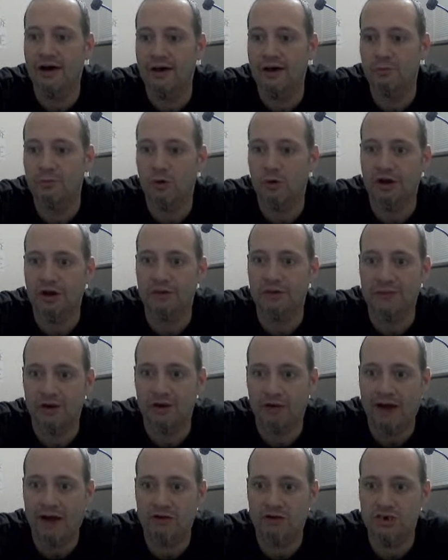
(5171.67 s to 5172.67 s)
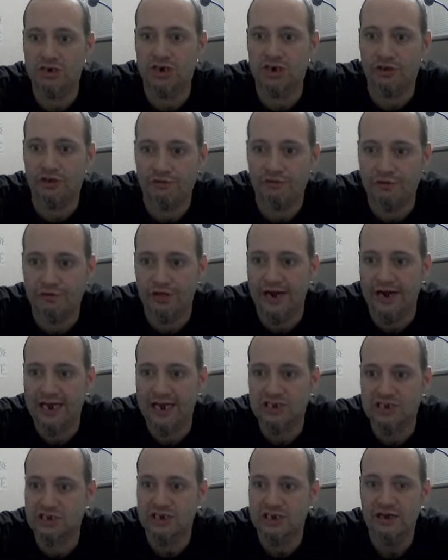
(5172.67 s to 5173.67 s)
We're going to be around each other for the
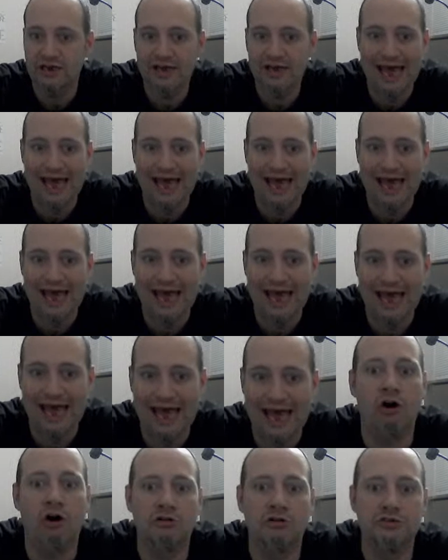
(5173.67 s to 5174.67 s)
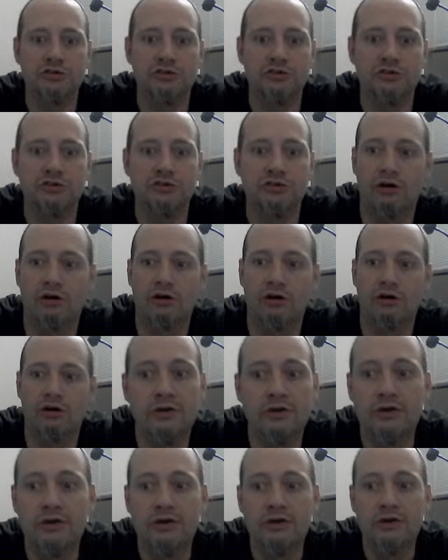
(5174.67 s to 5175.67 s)
next however long, so
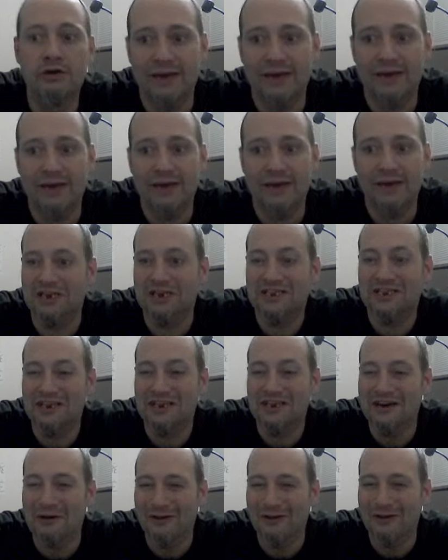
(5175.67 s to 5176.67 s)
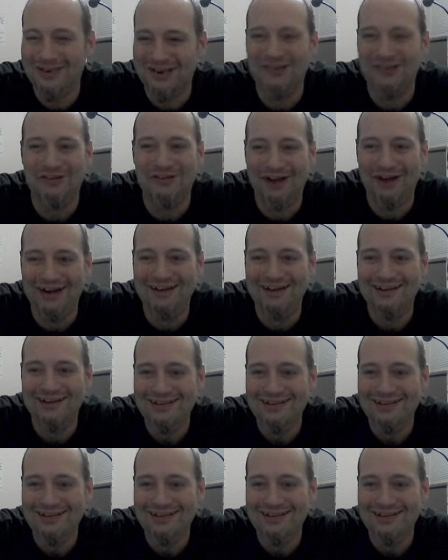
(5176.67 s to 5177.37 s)
we might as well get to know each other, right?